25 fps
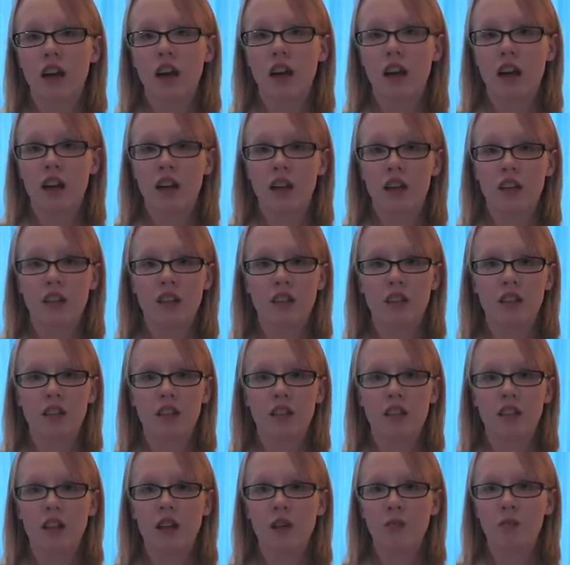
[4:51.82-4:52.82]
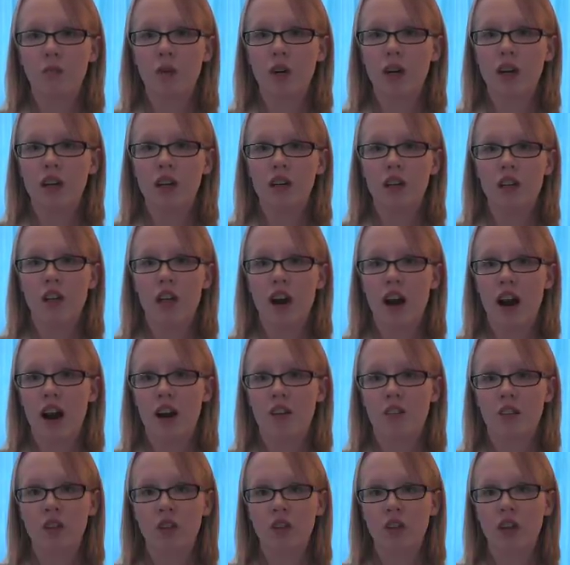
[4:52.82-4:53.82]
And someone
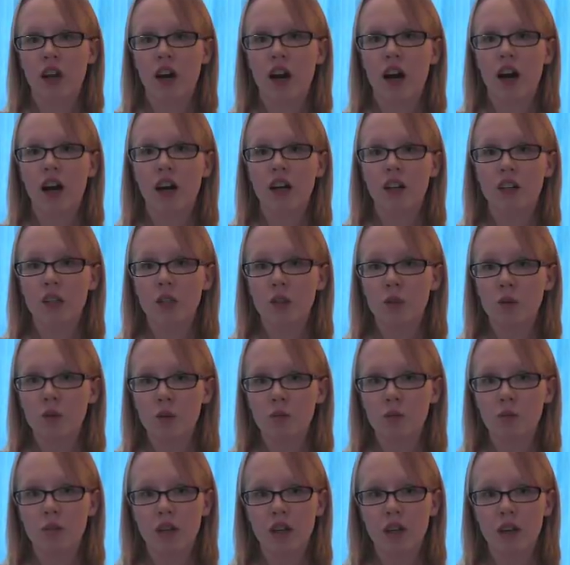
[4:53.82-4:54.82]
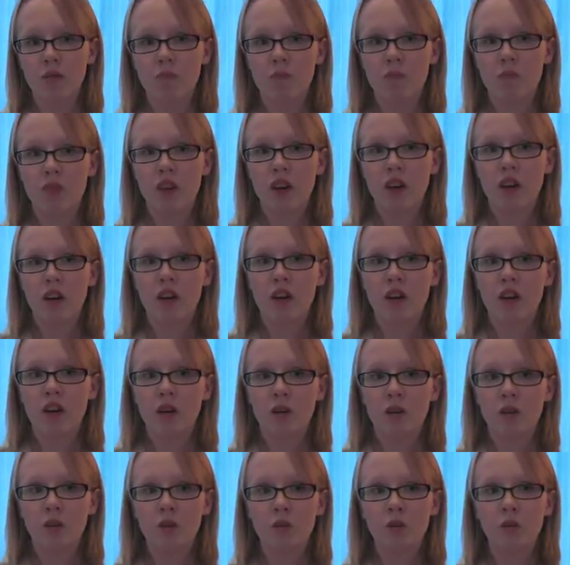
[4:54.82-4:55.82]
after that told me,
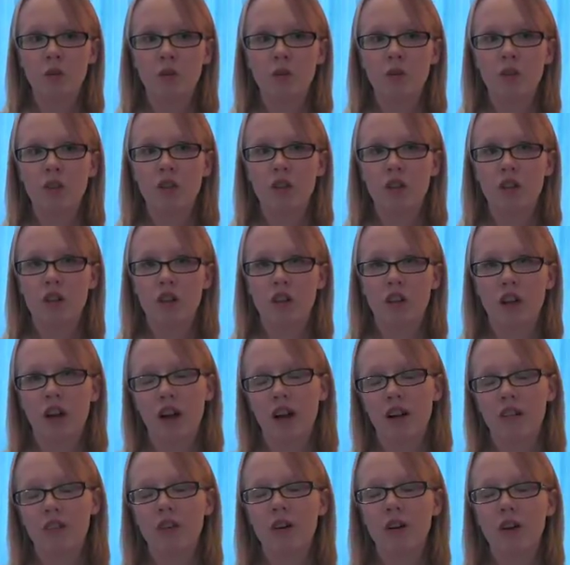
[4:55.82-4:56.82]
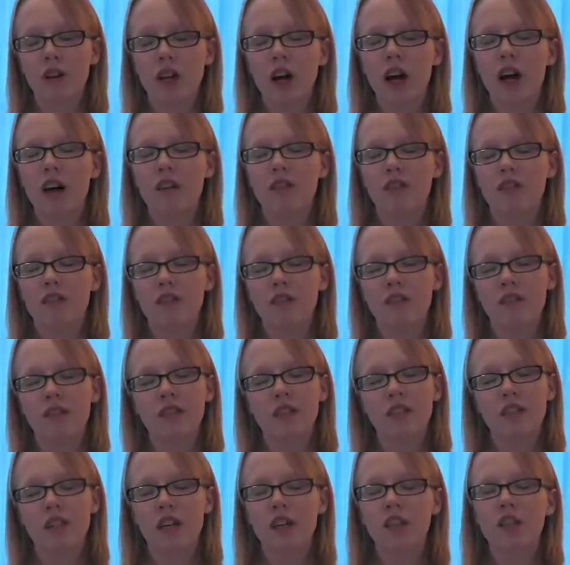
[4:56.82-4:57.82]
who could ever love
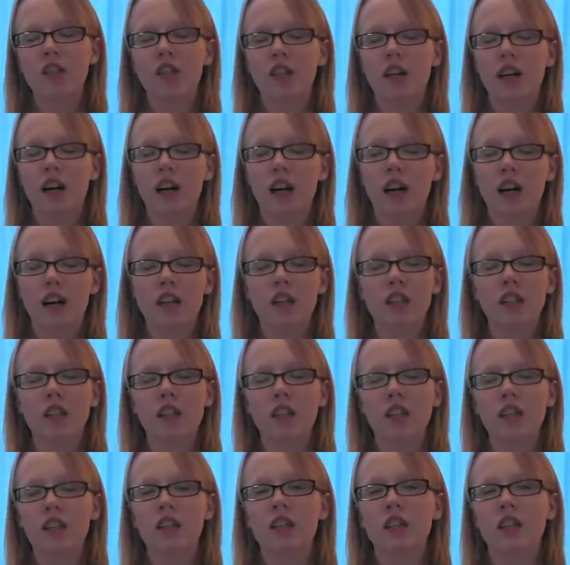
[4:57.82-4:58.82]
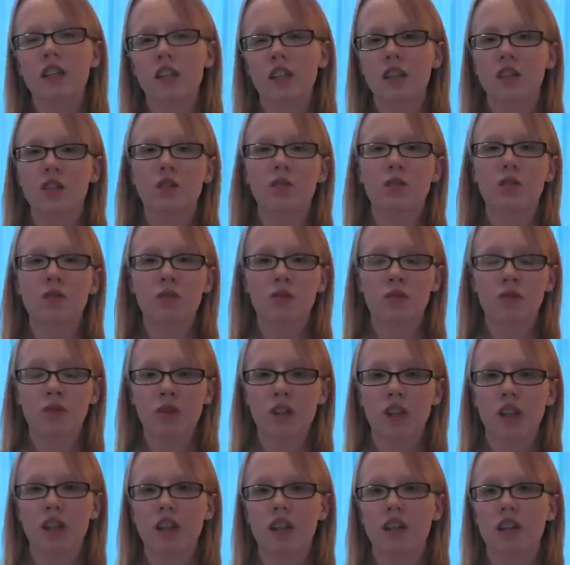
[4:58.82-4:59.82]
such an ugly little
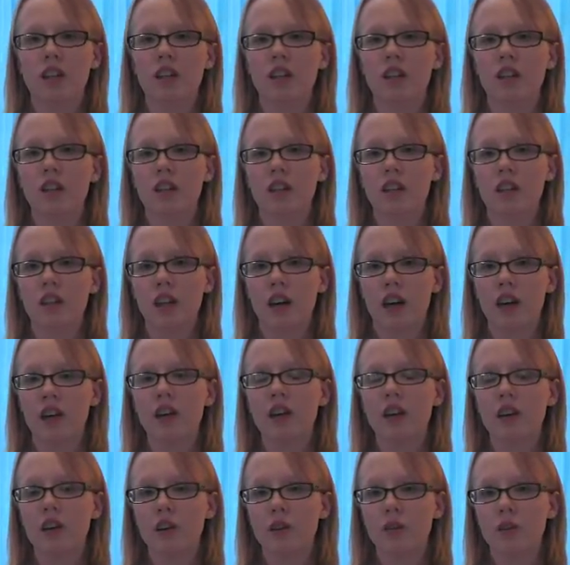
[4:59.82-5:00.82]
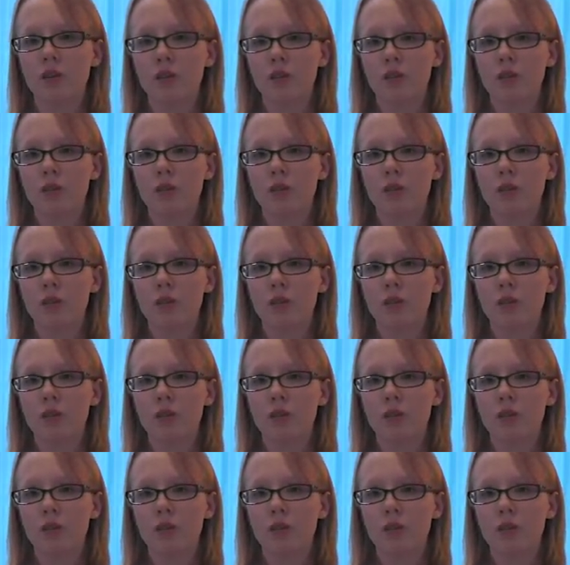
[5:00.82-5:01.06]
freak like you?